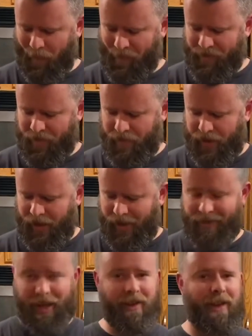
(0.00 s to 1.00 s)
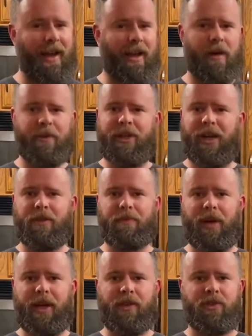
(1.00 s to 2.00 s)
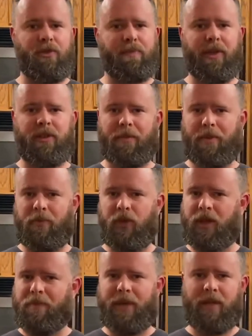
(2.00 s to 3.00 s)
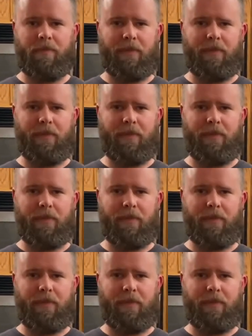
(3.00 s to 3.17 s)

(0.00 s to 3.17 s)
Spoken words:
But got a lot coming down the pike. Just picked up a really big meat